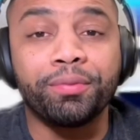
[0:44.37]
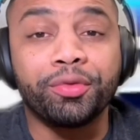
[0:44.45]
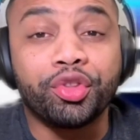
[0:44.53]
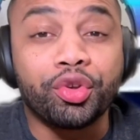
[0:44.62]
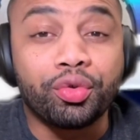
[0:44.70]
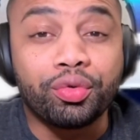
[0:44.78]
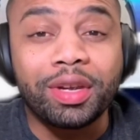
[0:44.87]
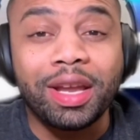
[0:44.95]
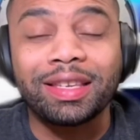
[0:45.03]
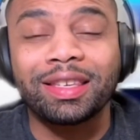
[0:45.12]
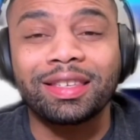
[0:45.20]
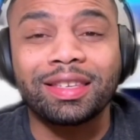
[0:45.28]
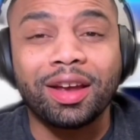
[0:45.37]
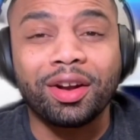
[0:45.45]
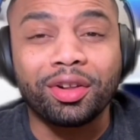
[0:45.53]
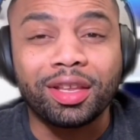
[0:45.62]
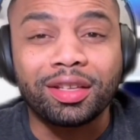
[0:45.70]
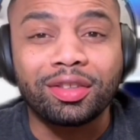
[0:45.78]
due
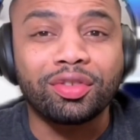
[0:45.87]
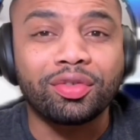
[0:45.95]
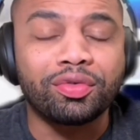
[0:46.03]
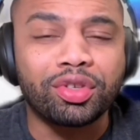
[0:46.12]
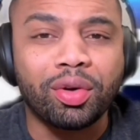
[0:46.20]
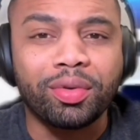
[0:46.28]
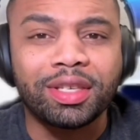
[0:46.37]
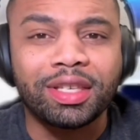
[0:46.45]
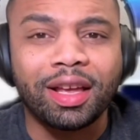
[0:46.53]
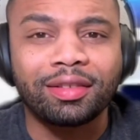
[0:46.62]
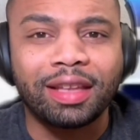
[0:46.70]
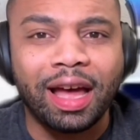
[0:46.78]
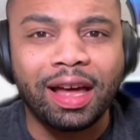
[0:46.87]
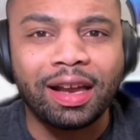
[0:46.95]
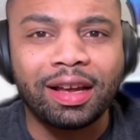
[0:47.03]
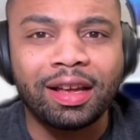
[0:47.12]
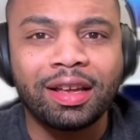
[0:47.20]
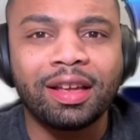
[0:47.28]
necessarily to Zoe
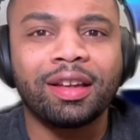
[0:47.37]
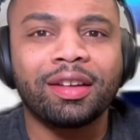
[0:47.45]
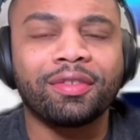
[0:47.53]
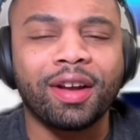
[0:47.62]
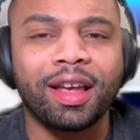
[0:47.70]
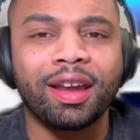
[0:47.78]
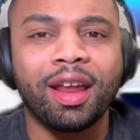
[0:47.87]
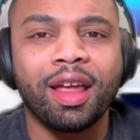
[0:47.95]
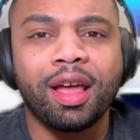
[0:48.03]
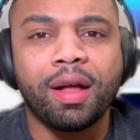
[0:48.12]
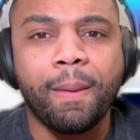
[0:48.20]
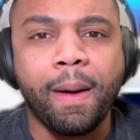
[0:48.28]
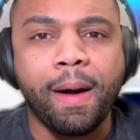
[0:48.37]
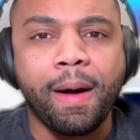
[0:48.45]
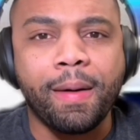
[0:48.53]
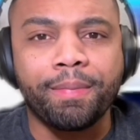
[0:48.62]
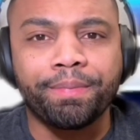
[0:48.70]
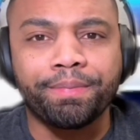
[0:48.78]
Saldana, right?
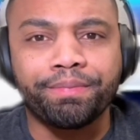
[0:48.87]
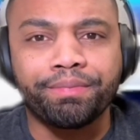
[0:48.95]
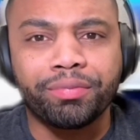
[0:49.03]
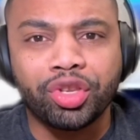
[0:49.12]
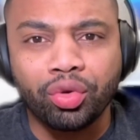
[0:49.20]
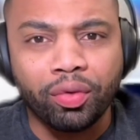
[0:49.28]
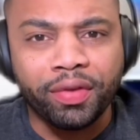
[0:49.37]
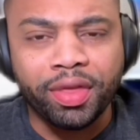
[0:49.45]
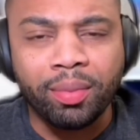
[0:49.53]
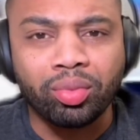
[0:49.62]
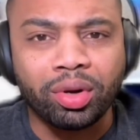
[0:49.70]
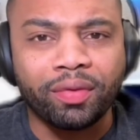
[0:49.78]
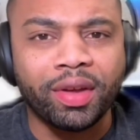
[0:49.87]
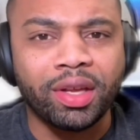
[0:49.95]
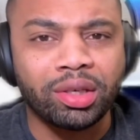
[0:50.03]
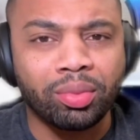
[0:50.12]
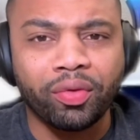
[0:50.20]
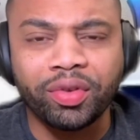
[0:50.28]
Two of them were
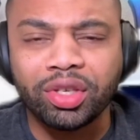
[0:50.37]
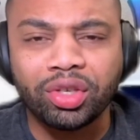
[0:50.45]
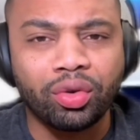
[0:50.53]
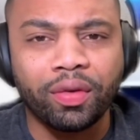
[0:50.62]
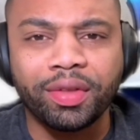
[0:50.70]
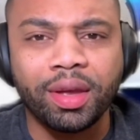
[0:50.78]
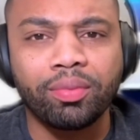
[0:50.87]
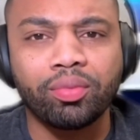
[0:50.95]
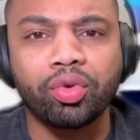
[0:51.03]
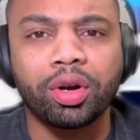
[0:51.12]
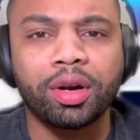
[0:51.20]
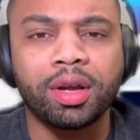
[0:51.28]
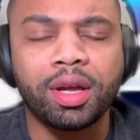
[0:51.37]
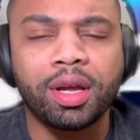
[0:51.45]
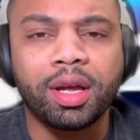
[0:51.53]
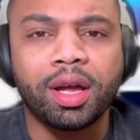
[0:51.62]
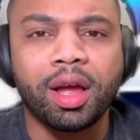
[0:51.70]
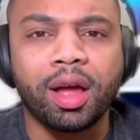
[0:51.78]
Avenger movies, two of them were
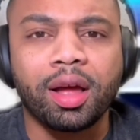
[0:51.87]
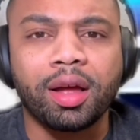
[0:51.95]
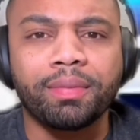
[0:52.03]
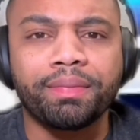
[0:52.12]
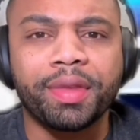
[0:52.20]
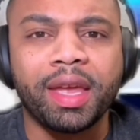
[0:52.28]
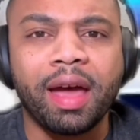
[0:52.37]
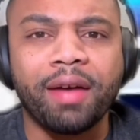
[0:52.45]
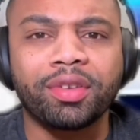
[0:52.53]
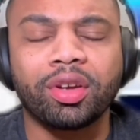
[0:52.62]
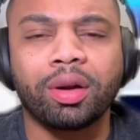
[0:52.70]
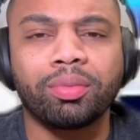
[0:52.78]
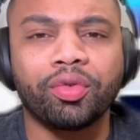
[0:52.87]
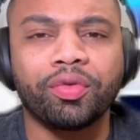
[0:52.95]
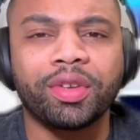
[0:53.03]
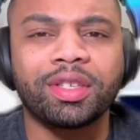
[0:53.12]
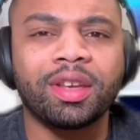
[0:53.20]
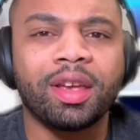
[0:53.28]
the Avatar
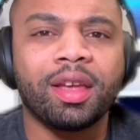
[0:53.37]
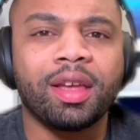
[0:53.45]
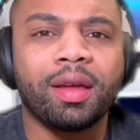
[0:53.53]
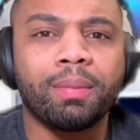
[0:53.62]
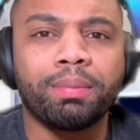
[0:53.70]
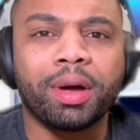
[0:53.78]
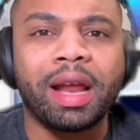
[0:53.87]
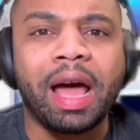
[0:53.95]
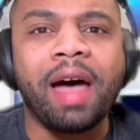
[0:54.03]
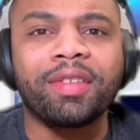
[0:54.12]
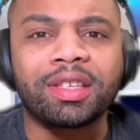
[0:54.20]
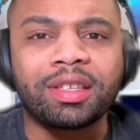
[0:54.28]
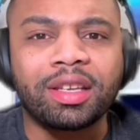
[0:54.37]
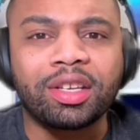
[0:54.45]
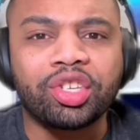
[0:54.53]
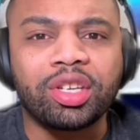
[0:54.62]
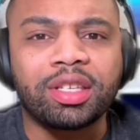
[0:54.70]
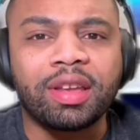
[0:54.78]
movies. But obviously,
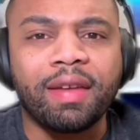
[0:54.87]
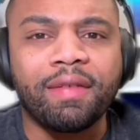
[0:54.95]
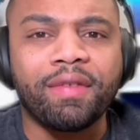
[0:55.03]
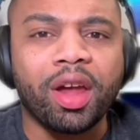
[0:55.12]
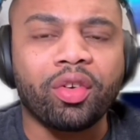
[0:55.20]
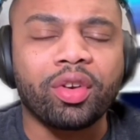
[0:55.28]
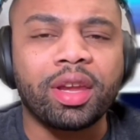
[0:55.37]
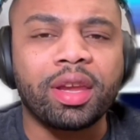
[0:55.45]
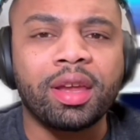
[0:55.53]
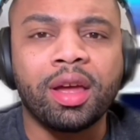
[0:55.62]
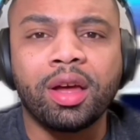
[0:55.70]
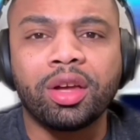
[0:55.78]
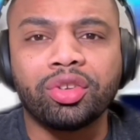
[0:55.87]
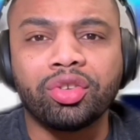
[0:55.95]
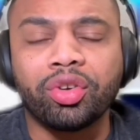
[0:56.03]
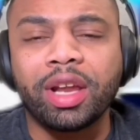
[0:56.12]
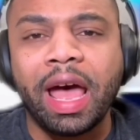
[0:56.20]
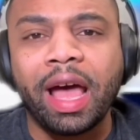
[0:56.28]
she's a very
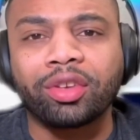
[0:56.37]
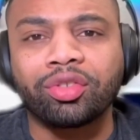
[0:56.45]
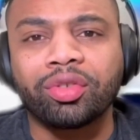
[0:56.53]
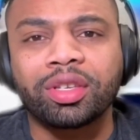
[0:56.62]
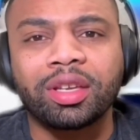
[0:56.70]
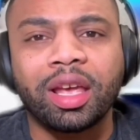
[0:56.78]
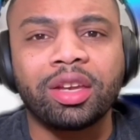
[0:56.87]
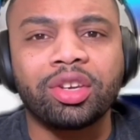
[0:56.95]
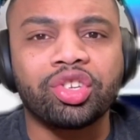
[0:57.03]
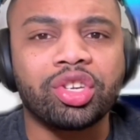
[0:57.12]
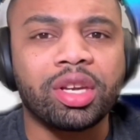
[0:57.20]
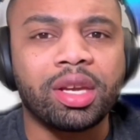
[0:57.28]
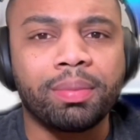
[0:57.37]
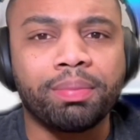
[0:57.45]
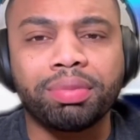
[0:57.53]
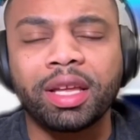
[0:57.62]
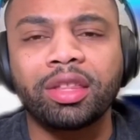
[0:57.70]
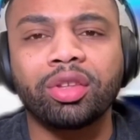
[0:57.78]
good actress, and she
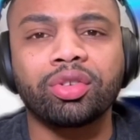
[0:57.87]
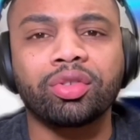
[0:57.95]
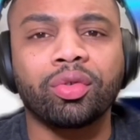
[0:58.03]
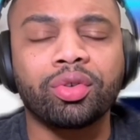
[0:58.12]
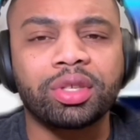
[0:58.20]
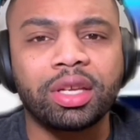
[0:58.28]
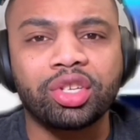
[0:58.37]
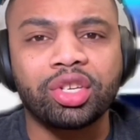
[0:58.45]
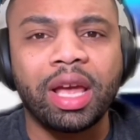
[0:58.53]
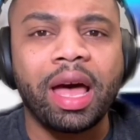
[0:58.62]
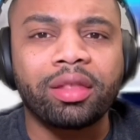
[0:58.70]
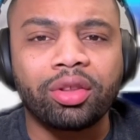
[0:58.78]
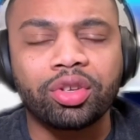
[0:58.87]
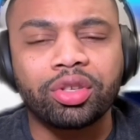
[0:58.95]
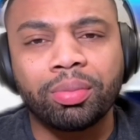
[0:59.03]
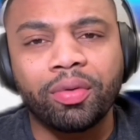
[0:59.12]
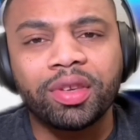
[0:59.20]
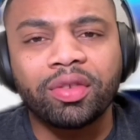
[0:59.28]
played those roles that she had in those
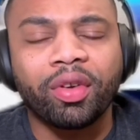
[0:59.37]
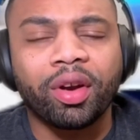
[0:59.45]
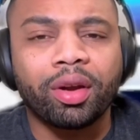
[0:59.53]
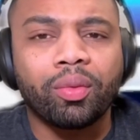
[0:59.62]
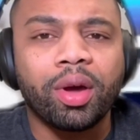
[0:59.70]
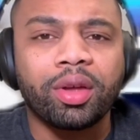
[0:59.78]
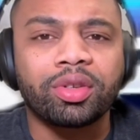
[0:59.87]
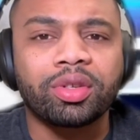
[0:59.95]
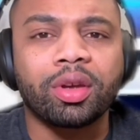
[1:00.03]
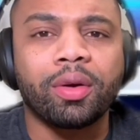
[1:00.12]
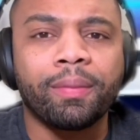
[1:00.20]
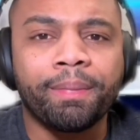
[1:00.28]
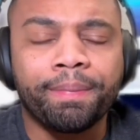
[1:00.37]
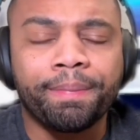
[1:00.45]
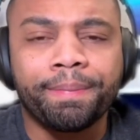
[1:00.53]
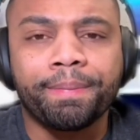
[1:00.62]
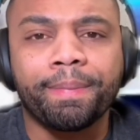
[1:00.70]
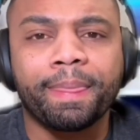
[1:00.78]
movies very well. So
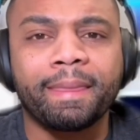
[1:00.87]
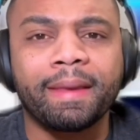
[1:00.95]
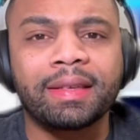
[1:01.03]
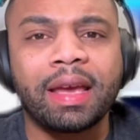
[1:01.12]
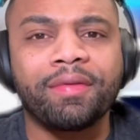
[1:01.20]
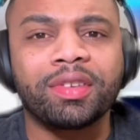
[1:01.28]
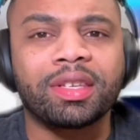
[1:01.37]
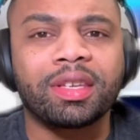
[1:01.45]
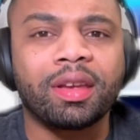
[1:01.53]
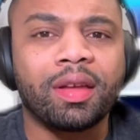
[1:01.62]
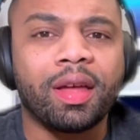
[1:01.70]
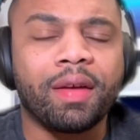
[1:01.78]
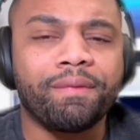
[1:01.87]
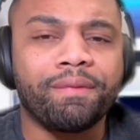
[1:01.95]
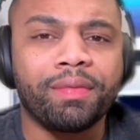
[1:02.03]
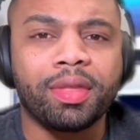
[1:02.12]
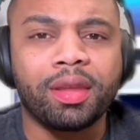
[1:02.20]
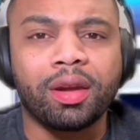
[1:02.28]
it's obviously a
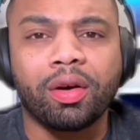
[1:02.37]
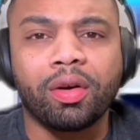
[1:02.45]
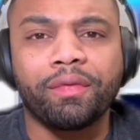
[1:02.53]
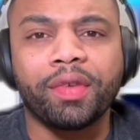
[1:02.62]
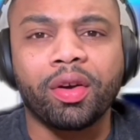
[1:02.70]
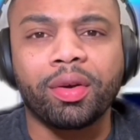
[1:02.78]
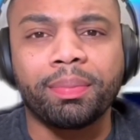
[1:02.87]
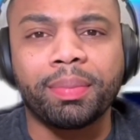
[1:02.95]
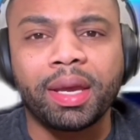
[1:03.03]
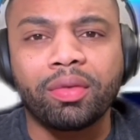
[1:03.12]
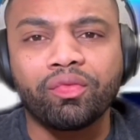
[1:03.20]
very big